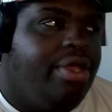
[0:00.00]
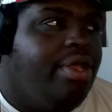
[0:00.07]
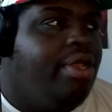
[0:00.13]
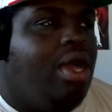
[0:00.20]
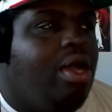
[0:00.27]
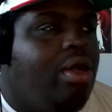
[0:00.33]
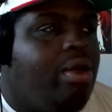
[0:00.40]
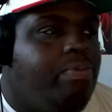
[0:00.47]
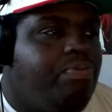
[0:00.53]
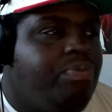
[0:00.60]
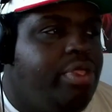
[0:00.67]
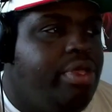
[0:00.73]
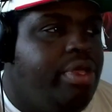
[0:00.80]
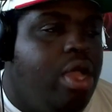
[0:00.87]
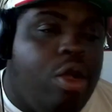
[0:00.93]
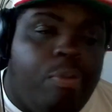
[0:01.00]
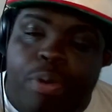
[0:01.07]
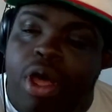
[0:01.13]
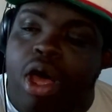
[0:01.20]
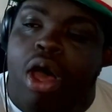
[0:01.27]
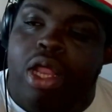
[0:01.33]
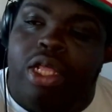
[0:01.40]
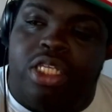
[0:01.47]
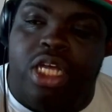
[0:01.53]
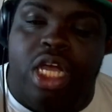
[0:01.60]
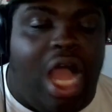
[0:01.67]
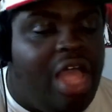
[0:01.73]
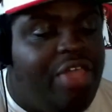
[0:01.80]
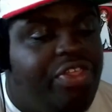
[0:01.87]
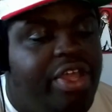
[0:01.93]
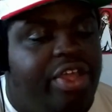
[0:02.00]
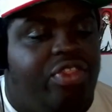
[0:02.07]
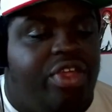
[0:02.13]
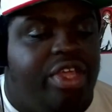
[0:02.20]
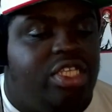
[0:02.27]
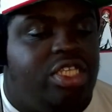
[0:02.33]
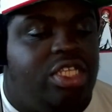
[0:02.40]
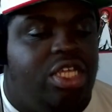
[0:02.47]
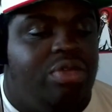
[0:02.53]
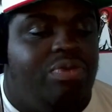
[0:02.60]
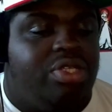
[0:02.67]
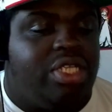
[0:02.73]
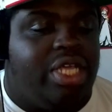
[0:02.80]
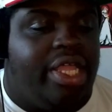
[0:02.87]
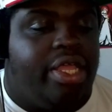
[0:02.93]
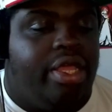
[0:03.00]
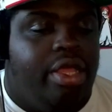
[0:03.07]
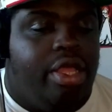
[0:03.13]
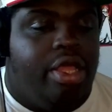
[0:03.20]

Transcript: But honestly, I think this scene was, like,